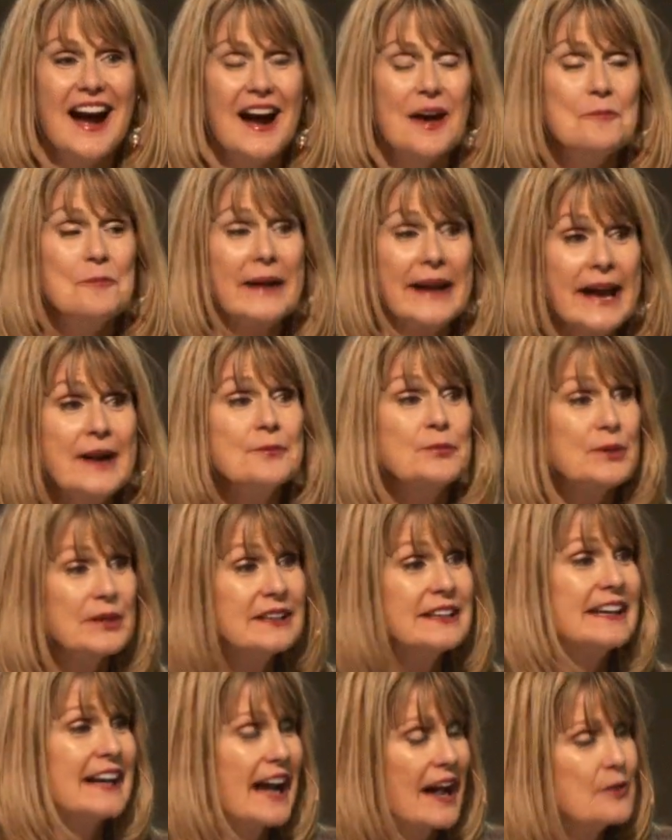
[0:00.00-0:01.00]
but I
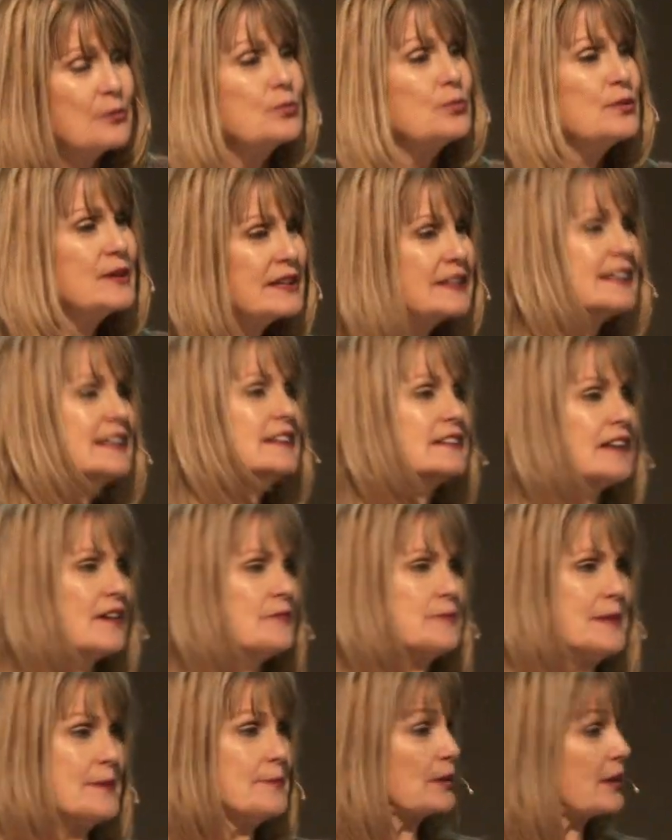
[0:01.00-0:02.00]
really, I really love
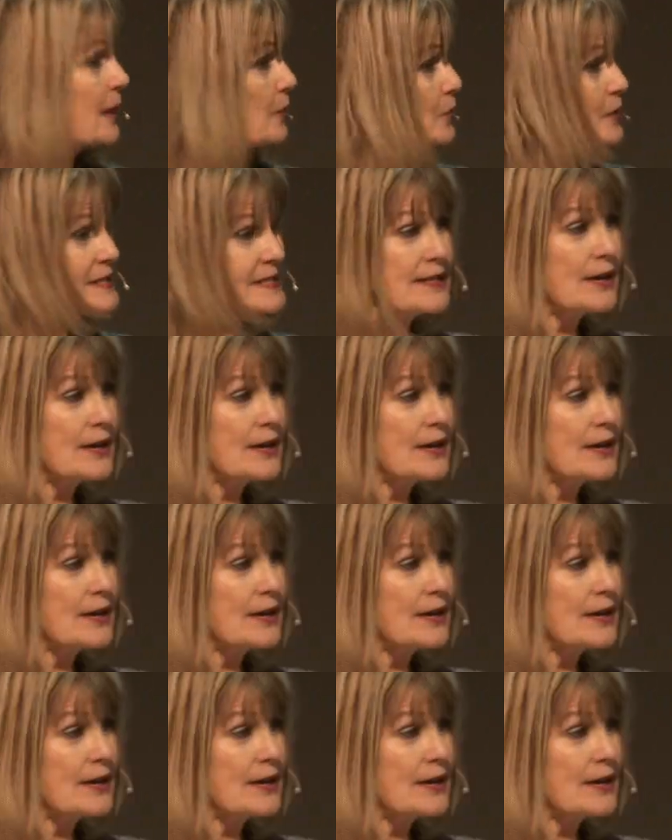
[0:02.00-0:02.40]
people. I wasn't